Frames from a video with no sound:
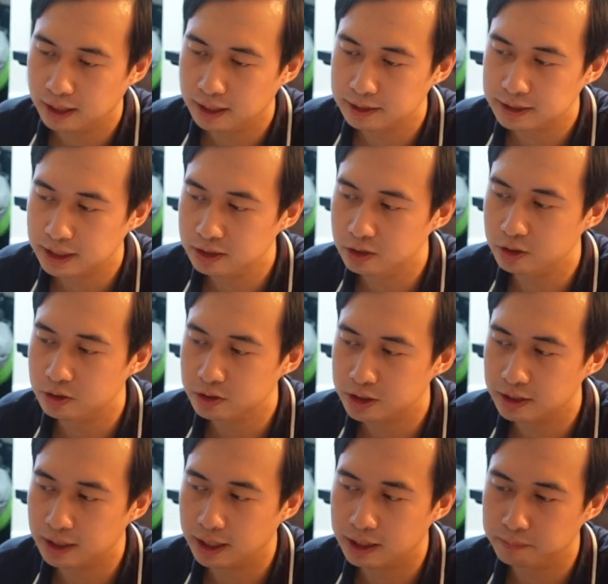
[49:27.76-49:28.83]
intend to use
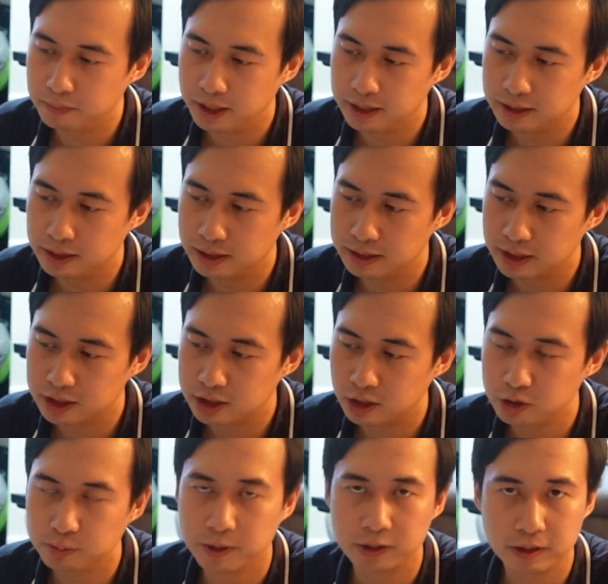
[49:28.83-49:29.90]
it at my next
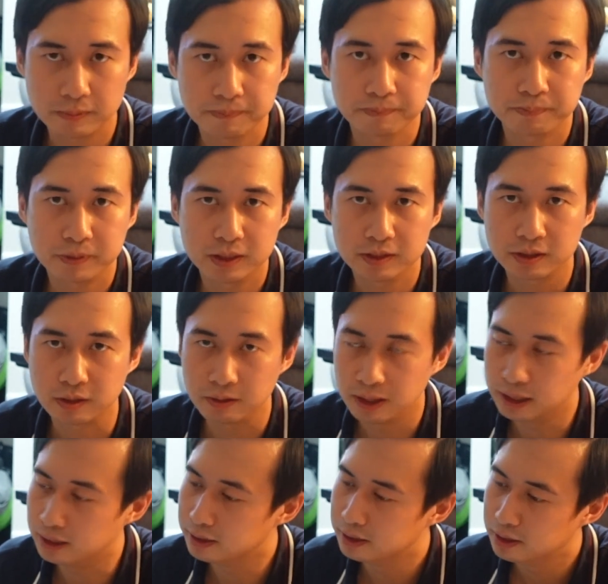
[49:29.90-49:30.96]
house party.
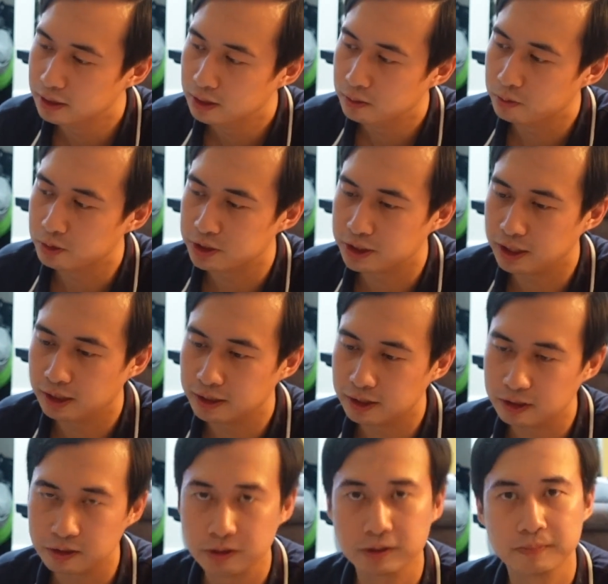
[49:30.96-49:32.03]
So we'll see how that
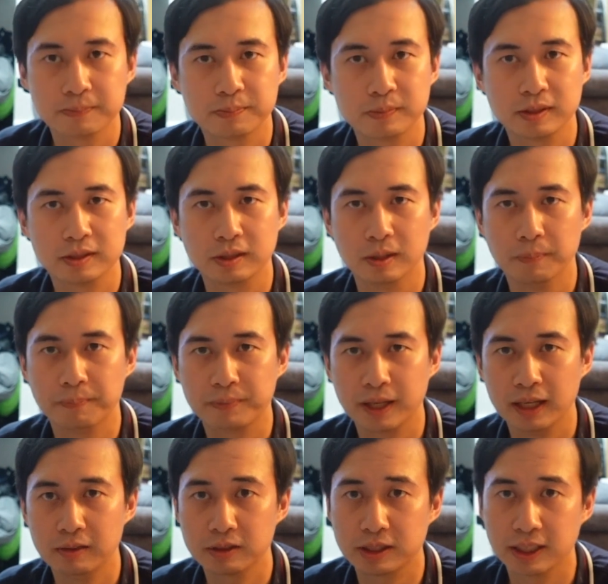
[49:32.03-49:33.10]
goes. So
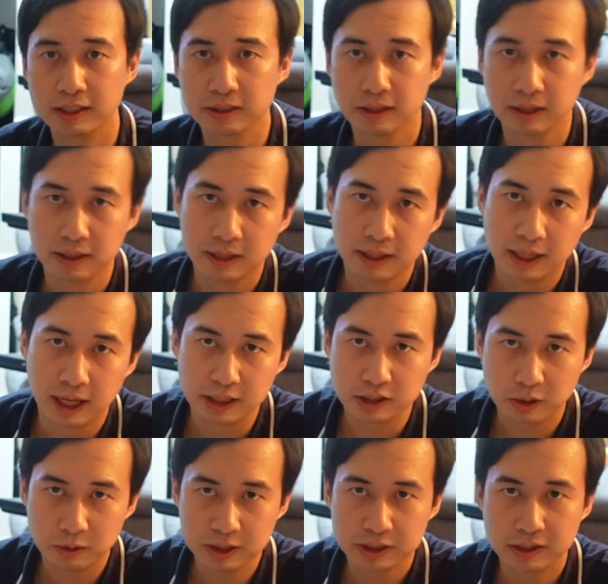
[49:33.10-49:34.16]
anyways guys, as
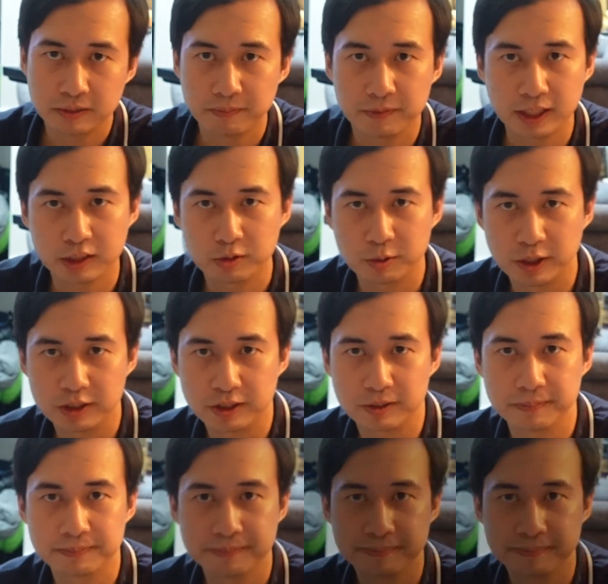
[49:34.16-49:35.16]
always, thanks for watching.